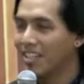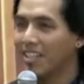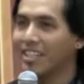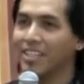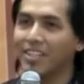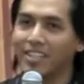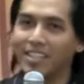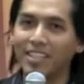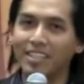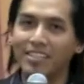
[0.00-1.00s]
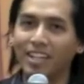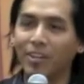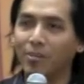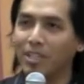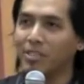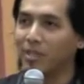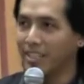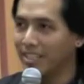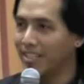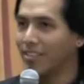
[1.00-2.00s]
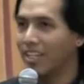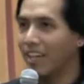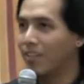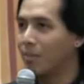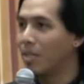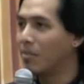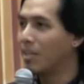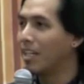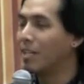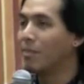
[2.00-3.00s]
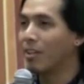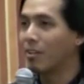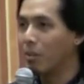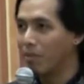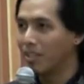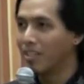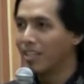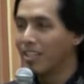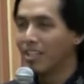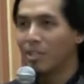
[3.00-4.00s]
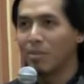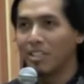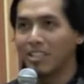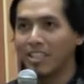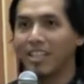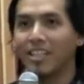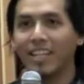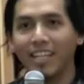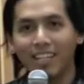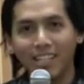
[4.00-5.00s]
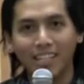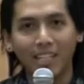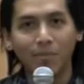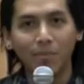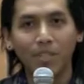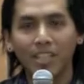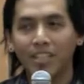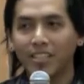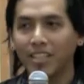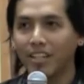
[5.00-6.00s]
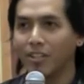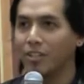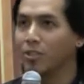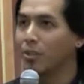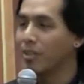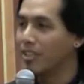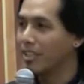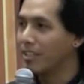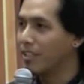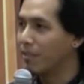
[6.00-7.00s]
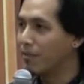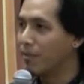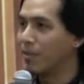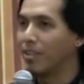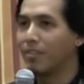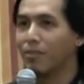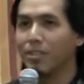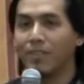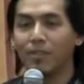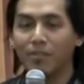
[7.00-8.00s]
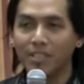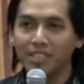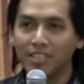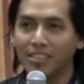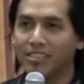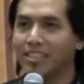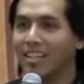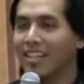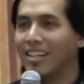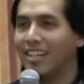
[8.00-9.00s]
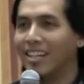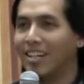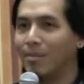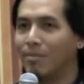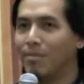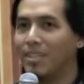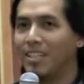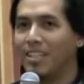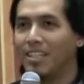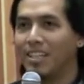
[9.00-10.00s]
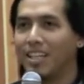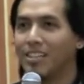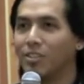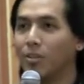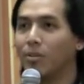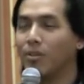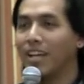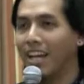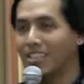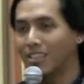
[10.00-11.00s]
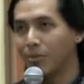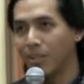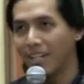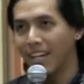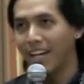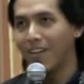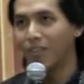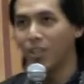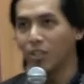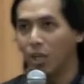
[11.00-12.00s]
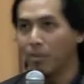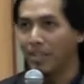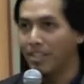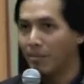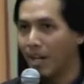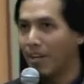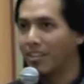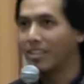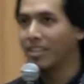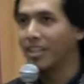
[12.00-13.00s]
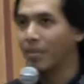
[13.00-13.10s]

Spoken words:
Kind of here in the Southwest right here, you have the Pima and Maricopa community. They kind of came together historically, for different reasons. And so actually we're going to have Toby come out.